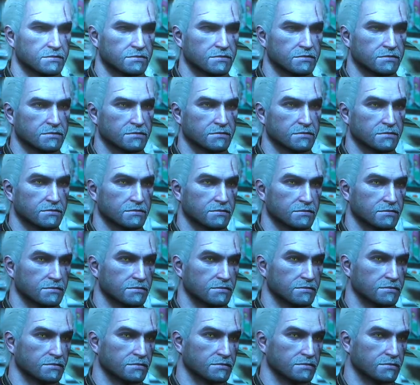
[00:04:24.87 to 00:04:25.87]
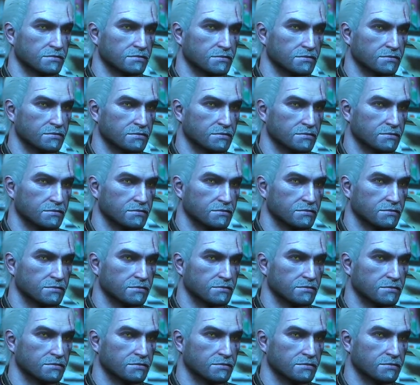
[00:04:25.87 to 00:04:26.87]

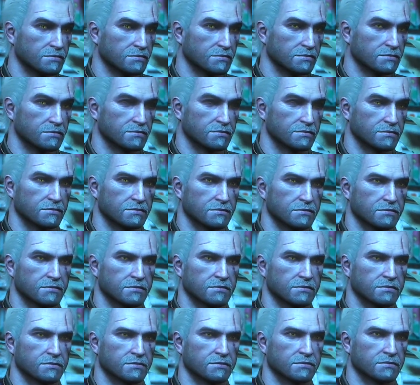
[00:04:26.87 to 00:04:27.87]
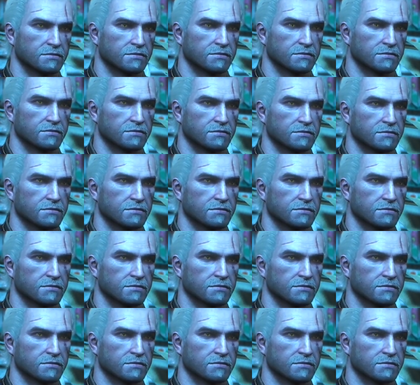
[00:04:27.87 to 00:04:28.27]
[no speech]